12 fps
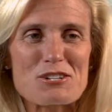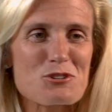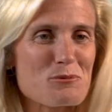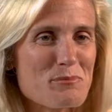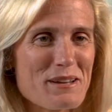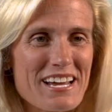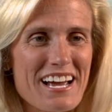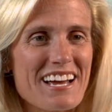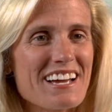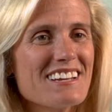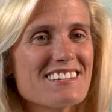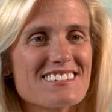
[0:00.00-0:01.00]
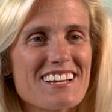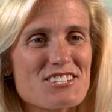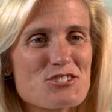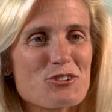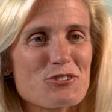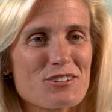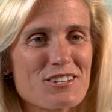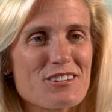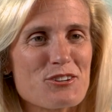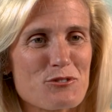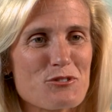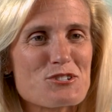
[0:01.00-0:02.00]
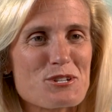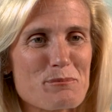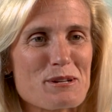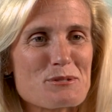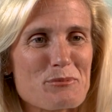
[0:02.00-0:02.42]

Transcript: Western PA and certainly the University of